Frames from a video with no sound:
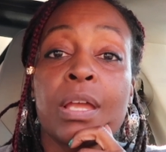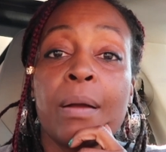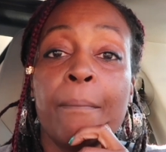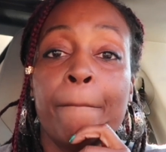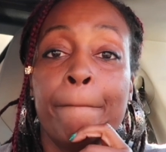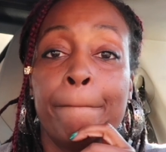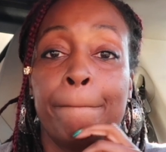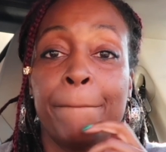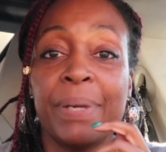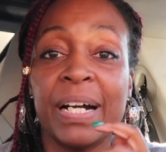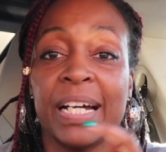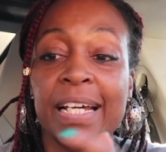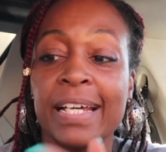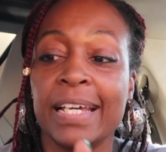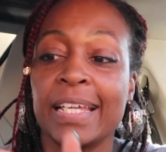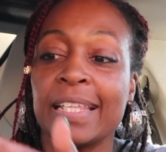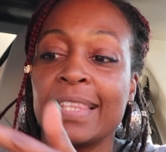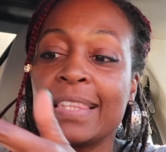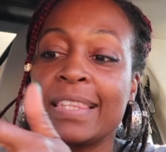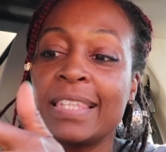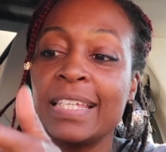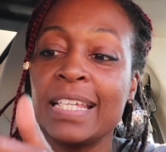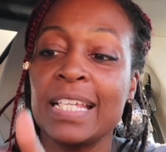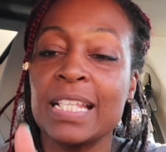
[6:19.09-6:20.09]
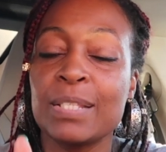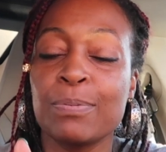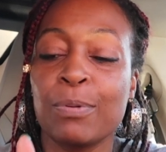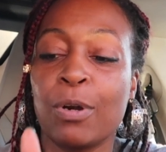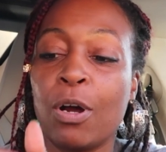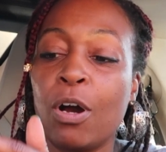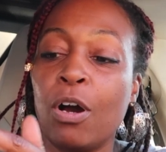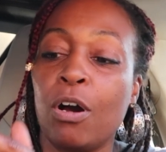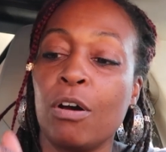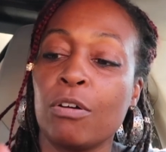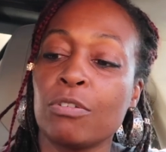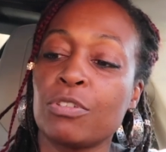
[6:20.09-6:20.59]
but these
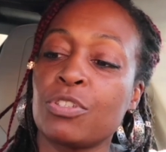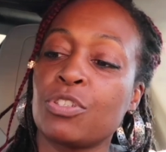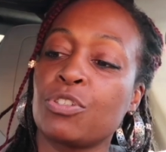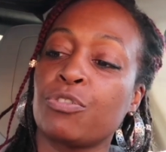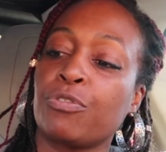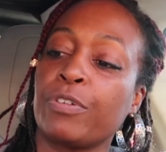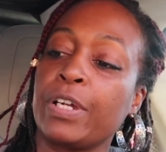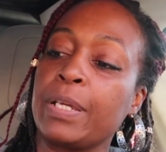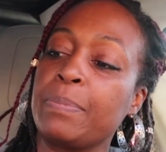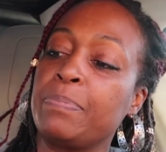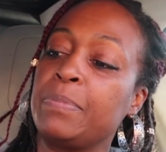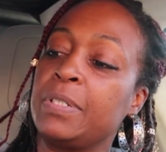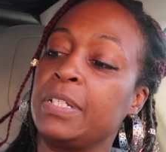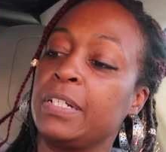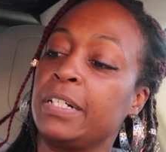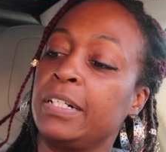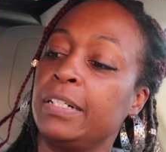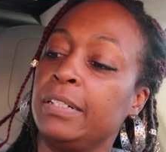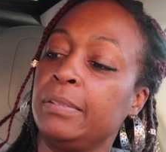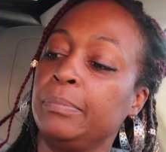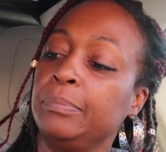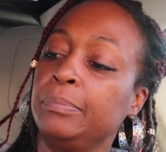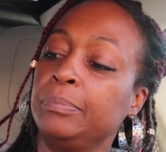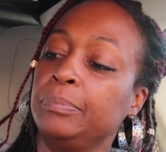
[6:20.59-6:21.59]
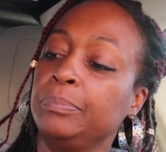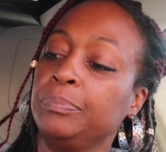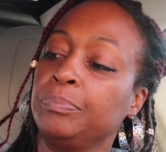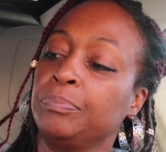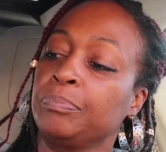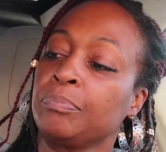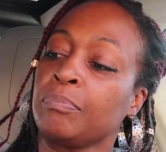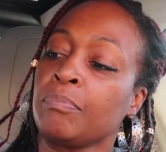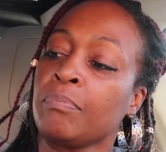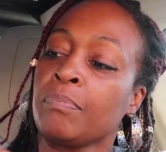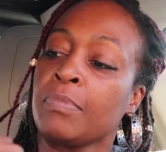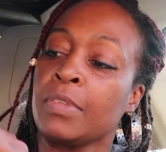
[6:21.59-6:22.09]
were all scraped up
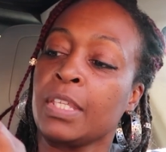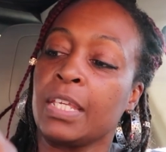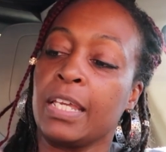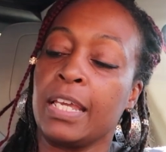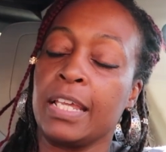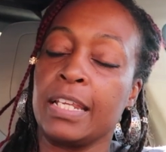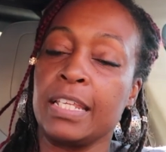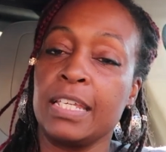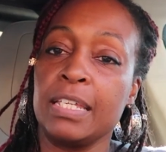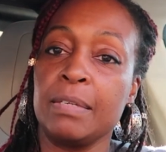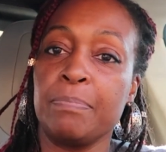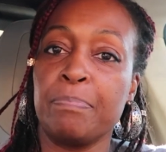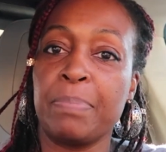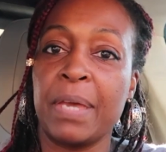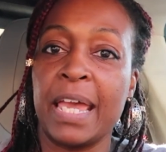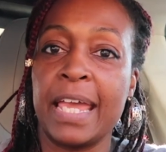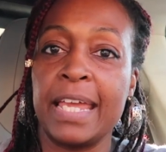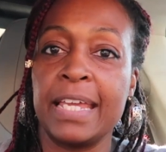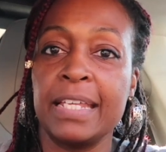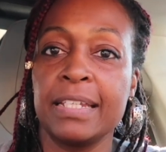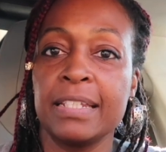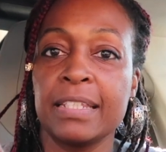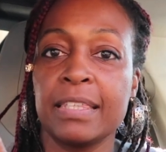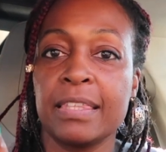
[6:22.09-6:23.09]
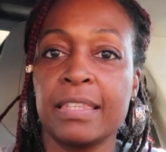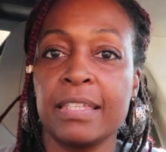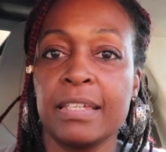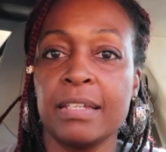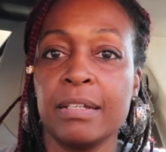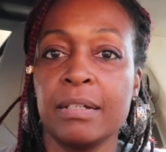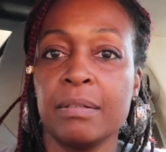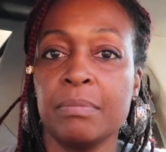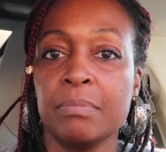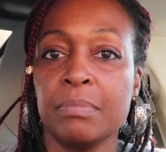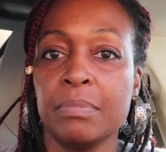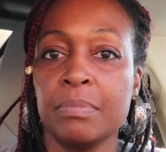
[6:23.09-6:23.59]
and he painted
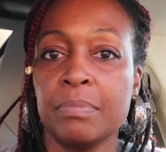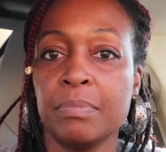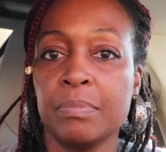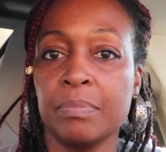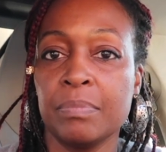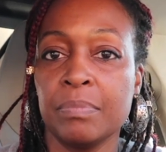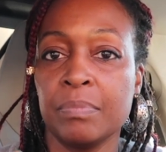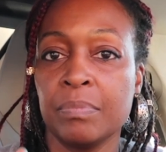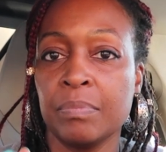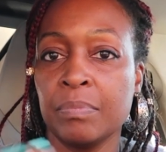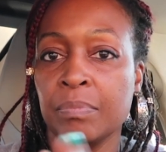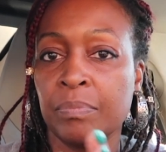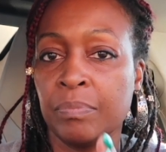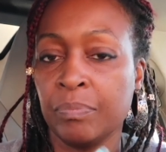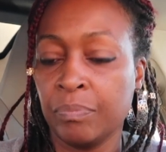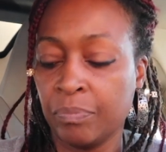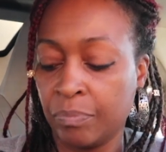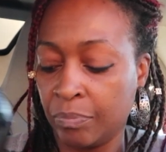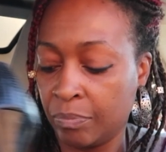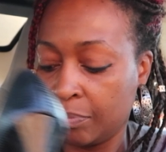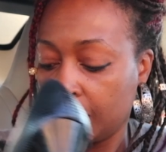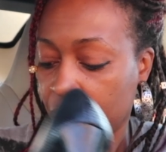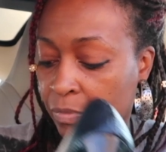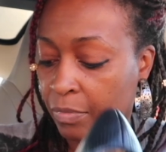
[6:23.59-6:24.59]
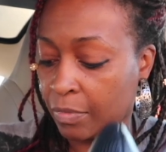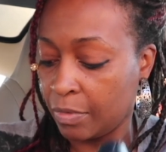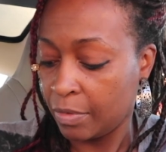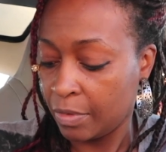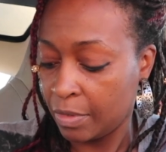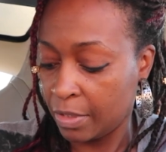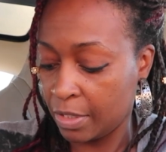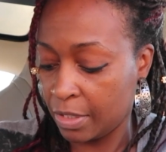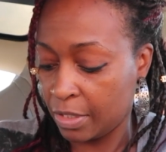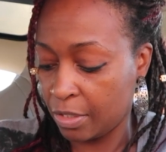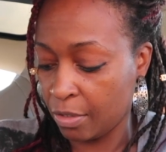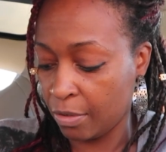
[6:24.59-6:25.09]
them
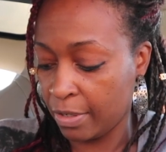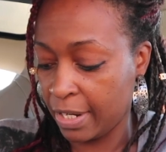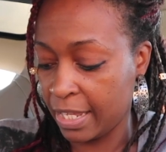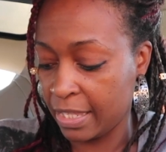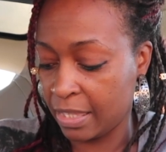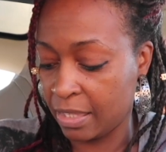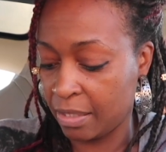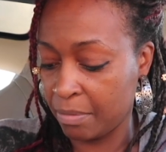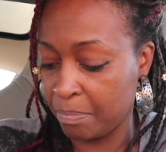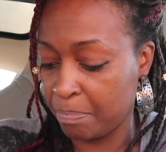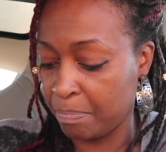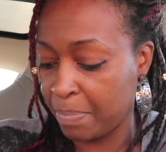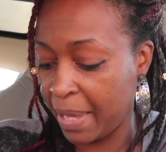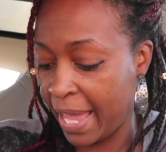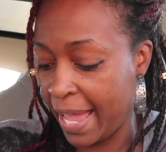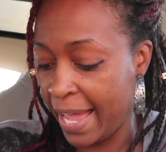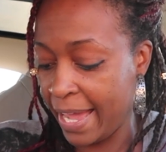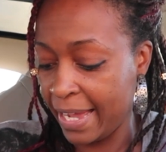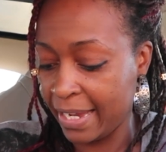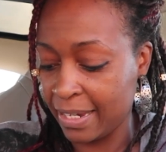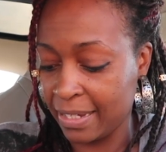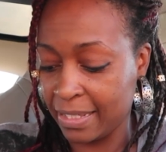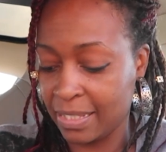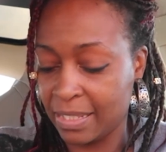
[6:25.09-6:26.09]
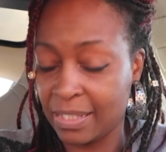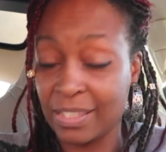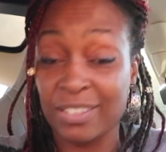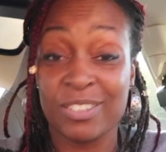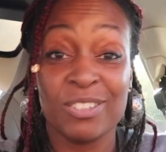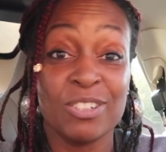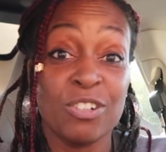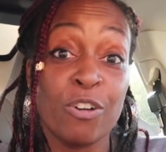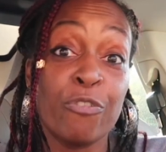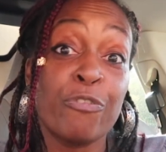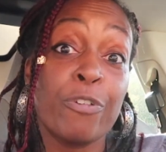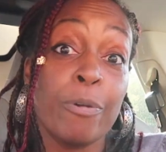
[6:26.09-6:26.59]
so that the backs,
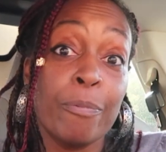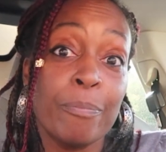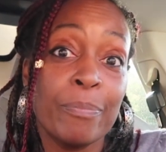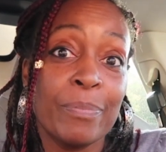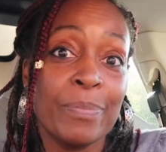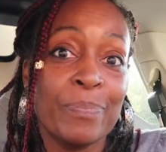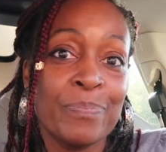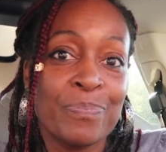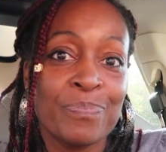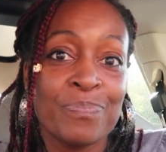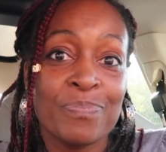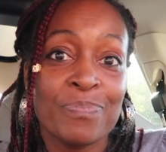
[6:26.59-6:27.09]
you know, from